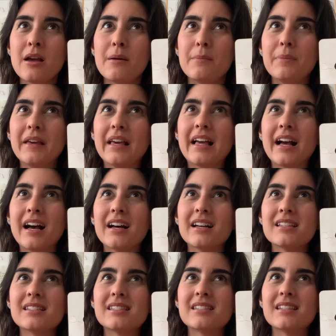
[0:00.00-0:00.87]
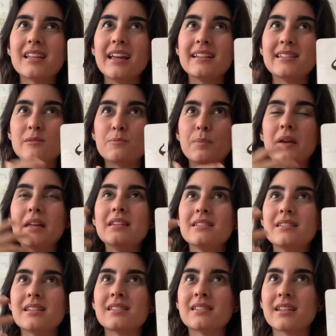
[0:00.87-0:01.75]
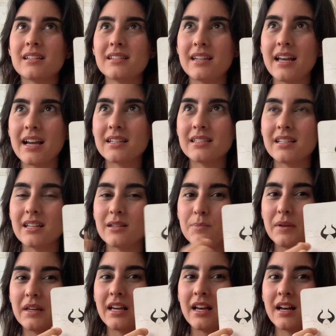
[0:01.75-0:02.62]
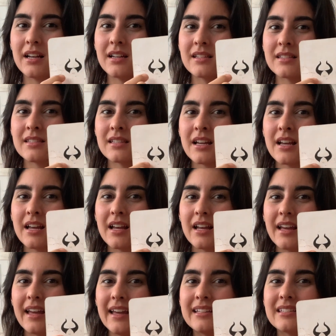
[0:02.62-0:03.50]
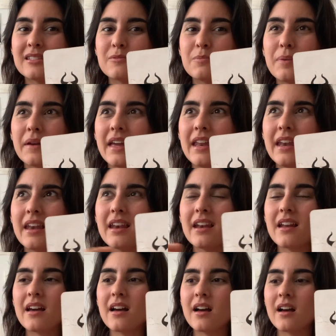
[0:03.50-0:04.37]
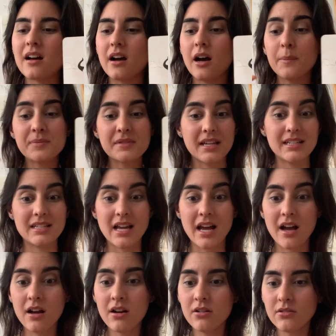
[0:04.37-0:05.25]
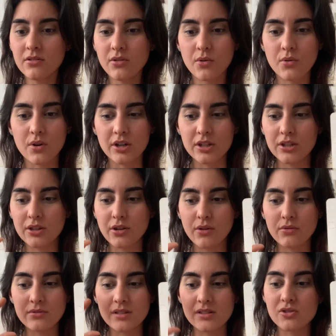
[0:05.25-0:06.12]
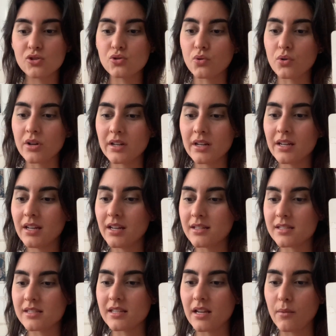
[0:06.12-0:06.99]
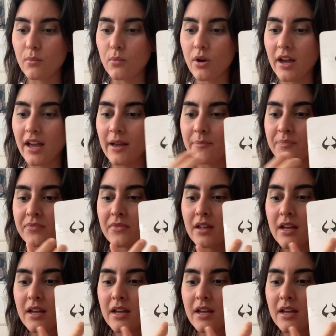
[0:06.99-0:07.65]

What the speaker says: because it's been disconnected, because it's been upside down or, you know, distorted in some way.